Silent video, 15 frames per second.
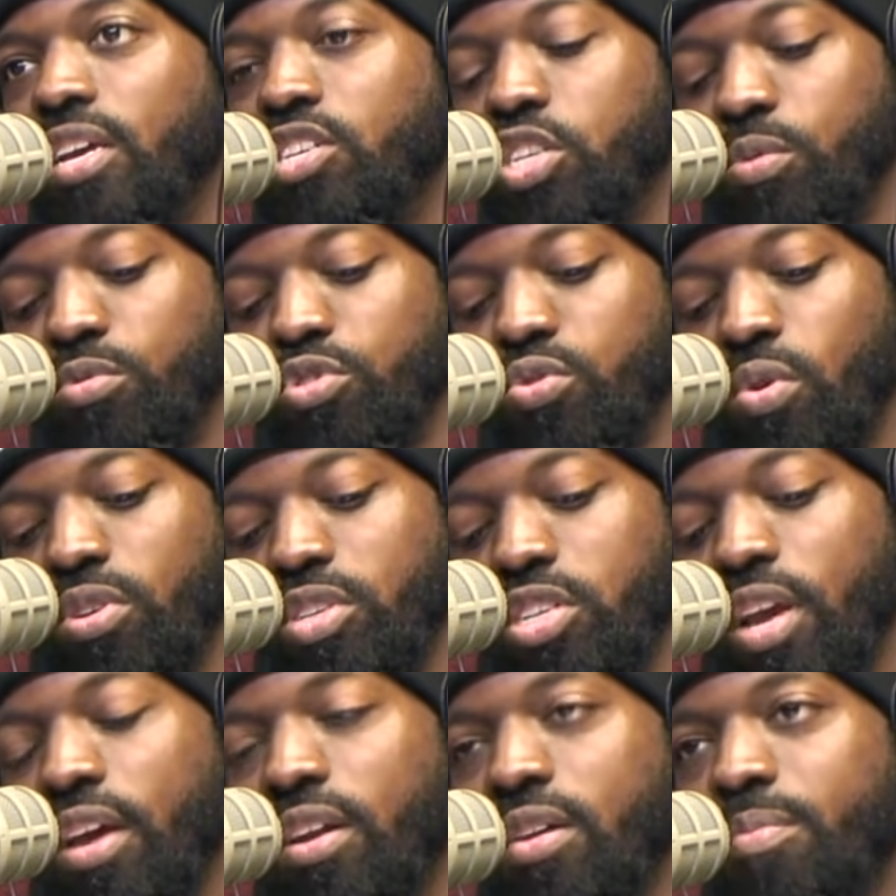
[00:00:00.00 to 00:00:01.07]
She was on
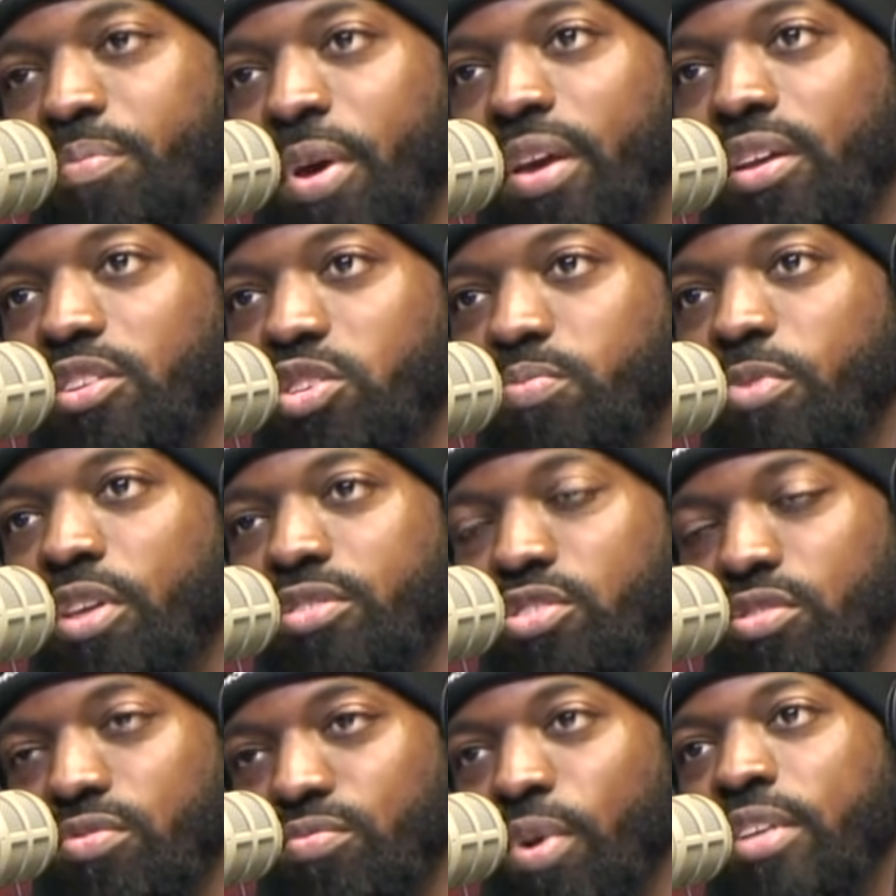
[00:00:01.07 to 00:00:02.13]
Jada Pinkett
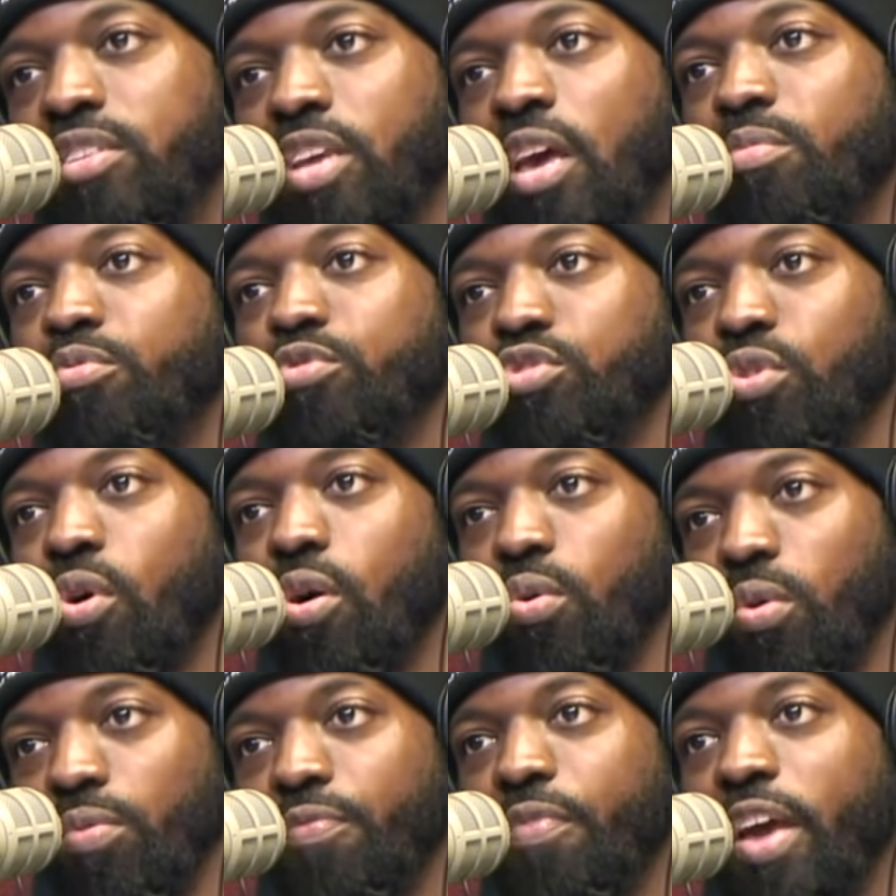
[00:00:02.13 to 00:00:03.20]
Smith's Red Table
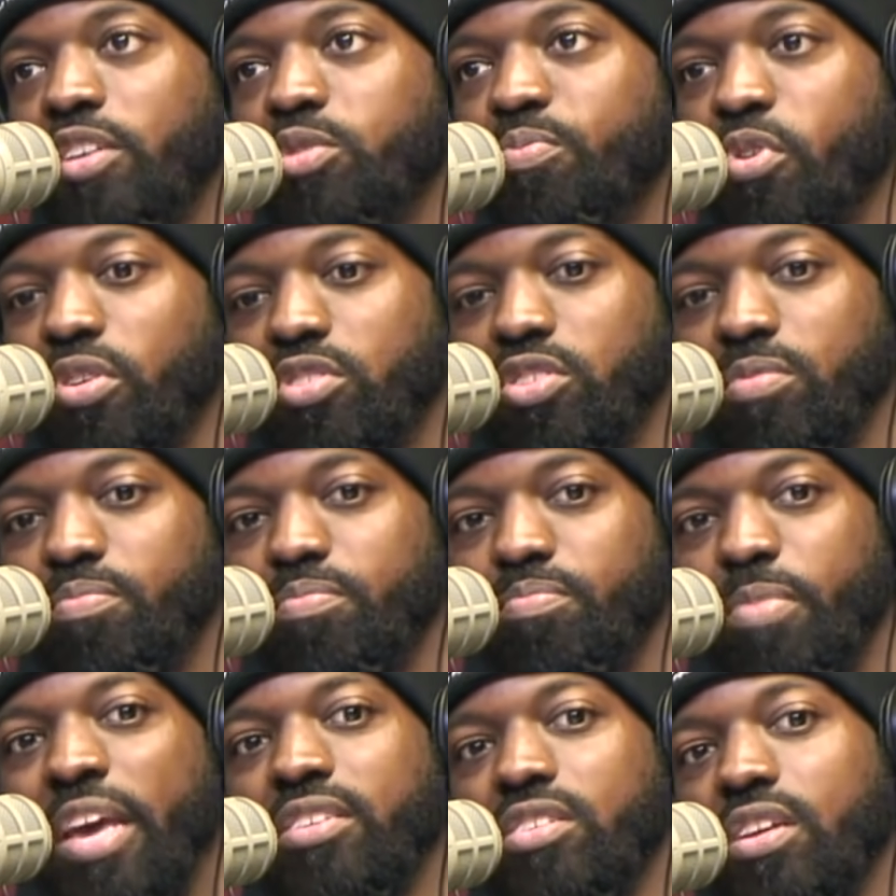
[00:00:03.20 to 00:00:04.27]
Talk on Facebook. Facebook to
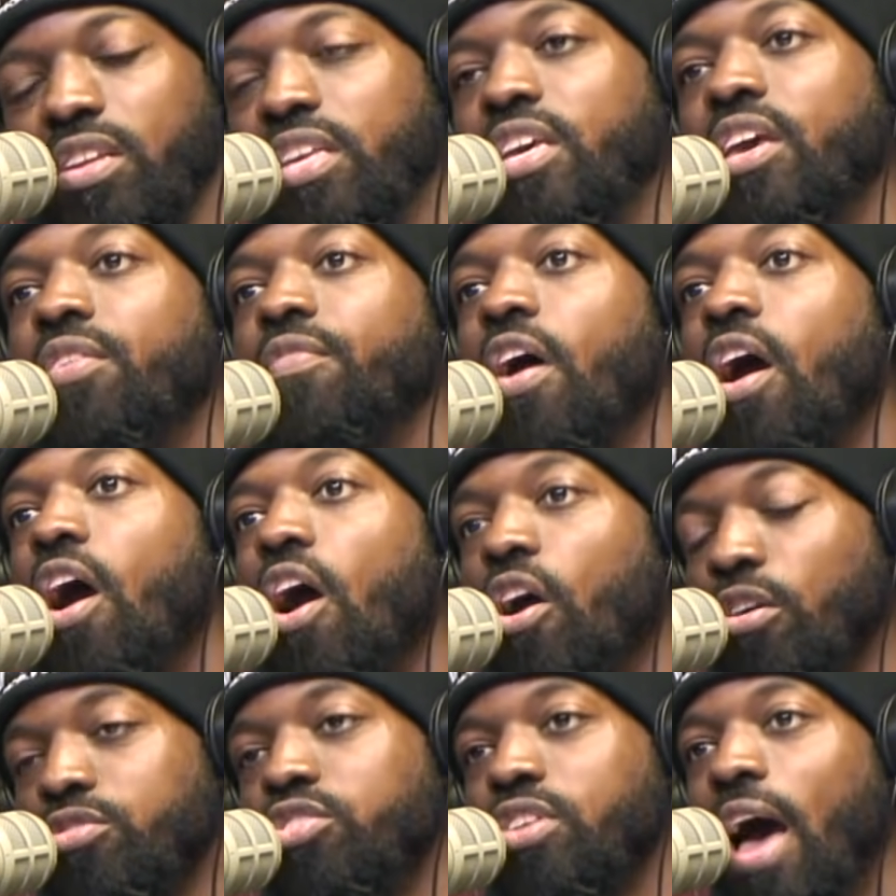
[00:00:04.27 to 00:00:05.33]
basically give
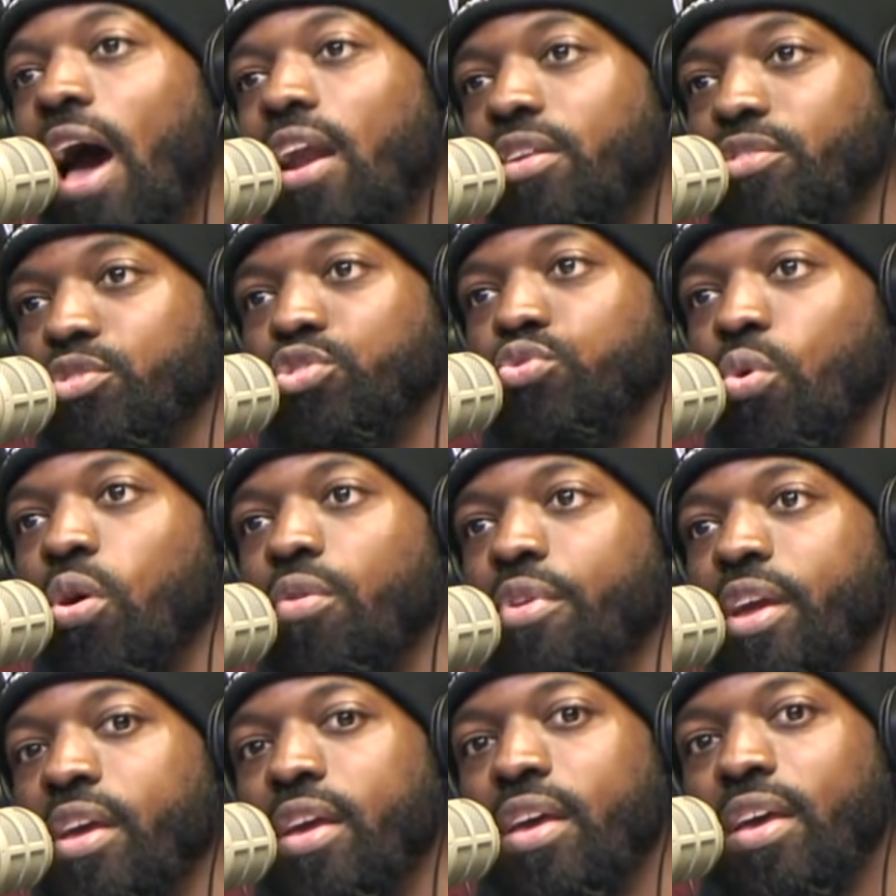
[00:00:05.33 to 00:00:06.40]
her side of the
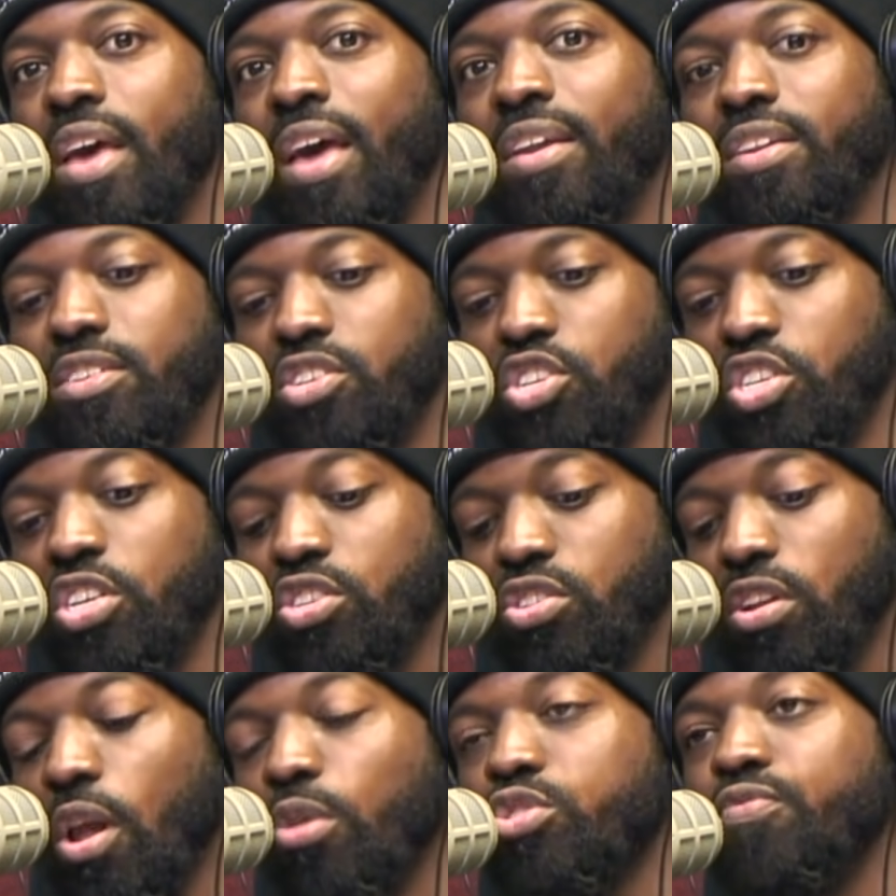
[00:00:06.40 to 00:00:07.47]
story. And she's
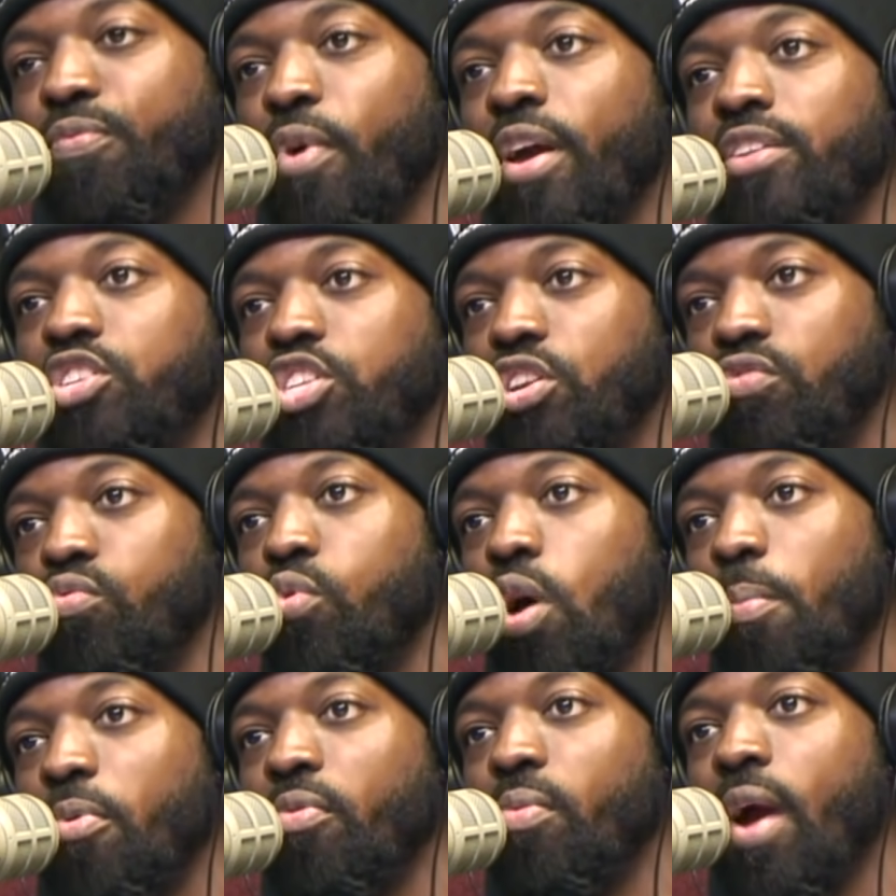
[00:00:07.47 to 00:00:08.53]
close friends. She grew
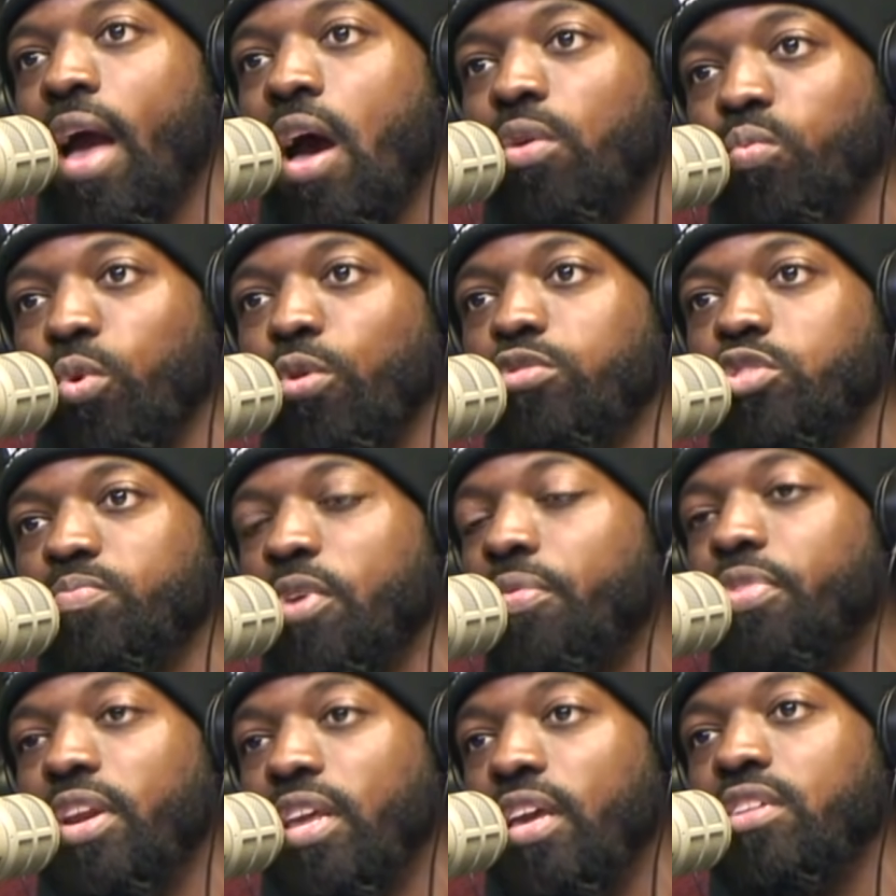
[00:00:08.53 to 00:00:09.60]
up around Will
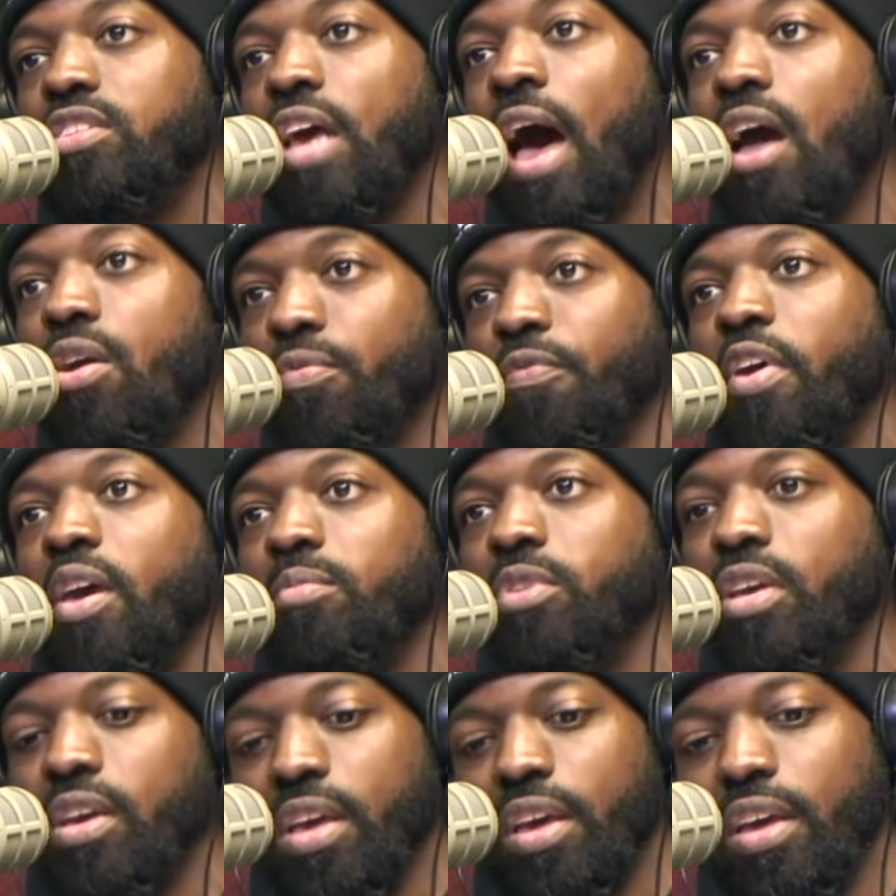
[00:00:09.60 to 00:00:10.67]
Smith and the entire
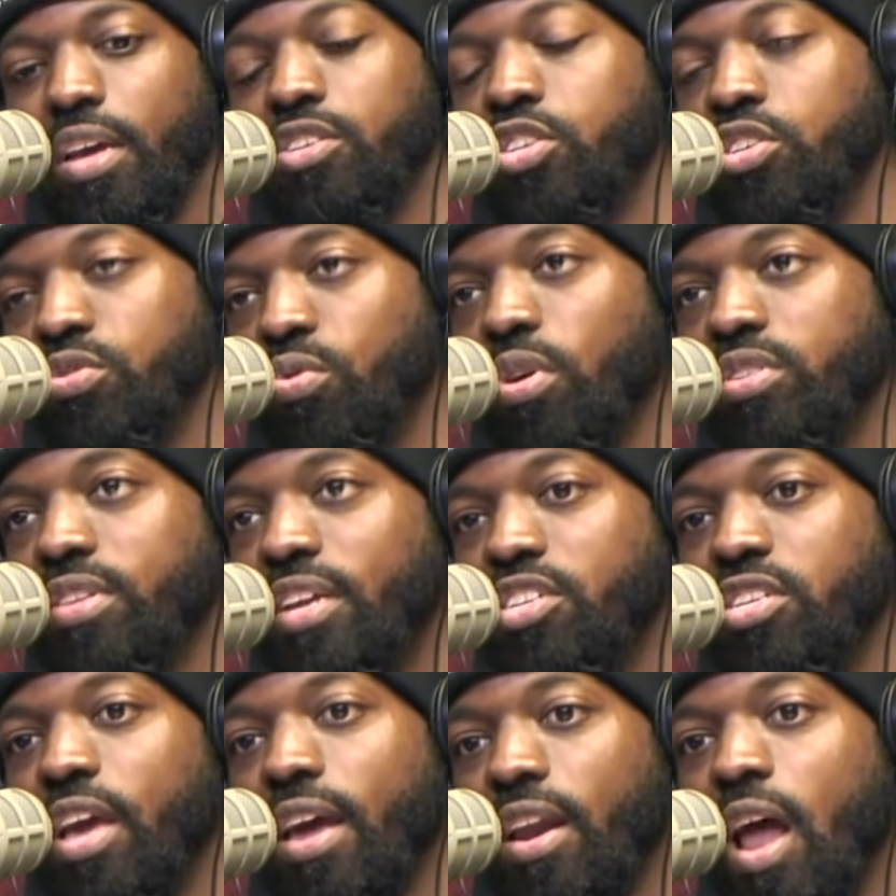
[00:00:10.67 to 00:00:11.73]
family, and she thought that
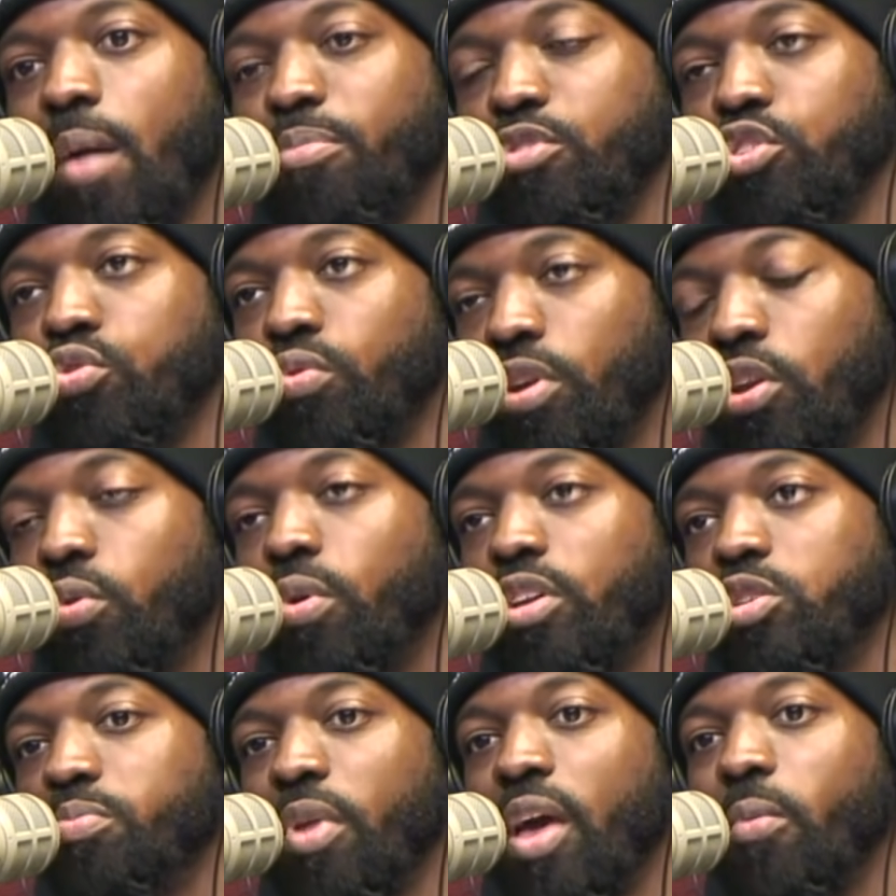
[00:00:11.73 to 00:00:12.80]
she had an opportunity to
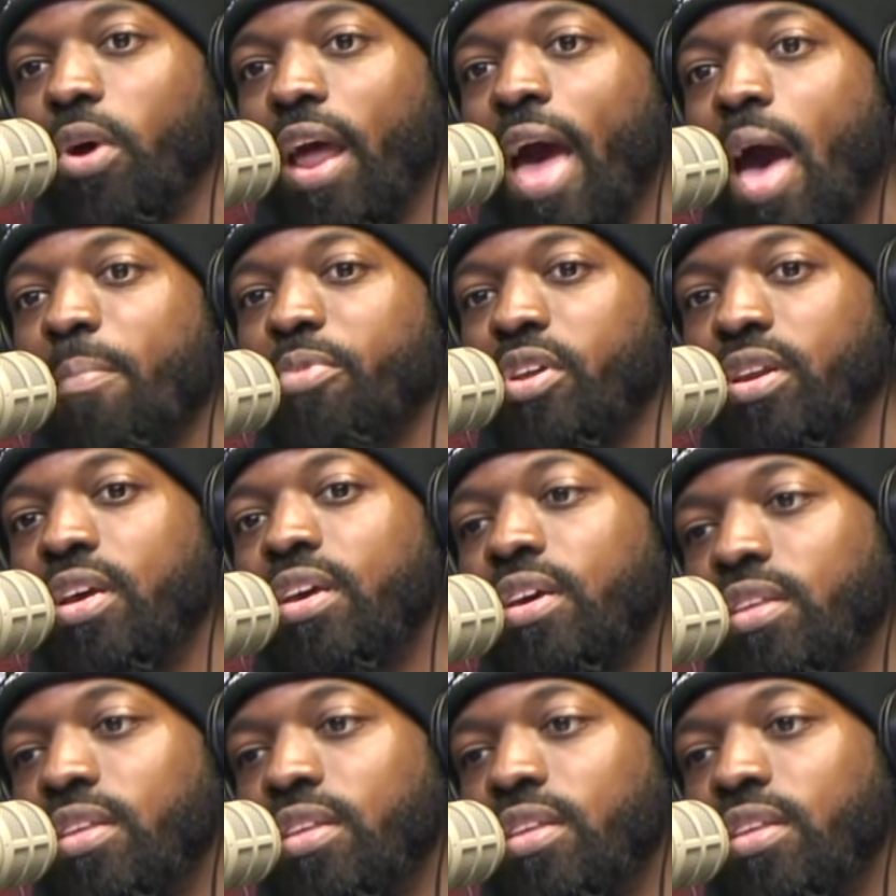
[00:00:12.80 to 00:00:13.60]
explain what happened.